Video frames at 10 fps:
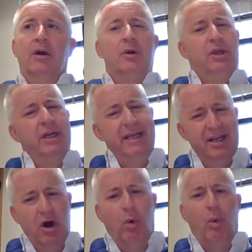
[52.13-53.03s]
you need
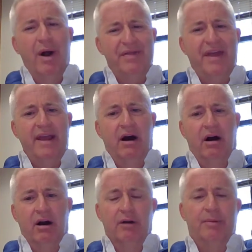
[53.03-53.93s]
to know what they
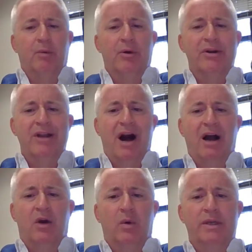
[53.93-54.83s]
are, but we're
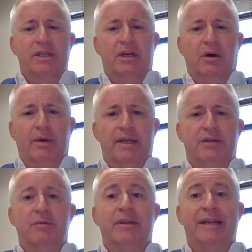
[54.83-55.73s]
not going to go
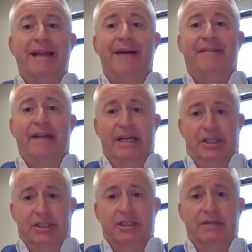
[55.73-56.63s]
into the
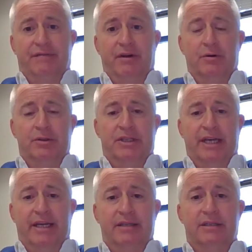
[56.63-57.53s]
definitions of those
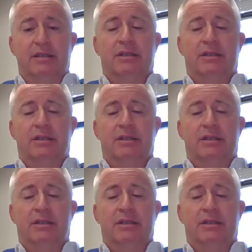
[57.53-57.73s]
things.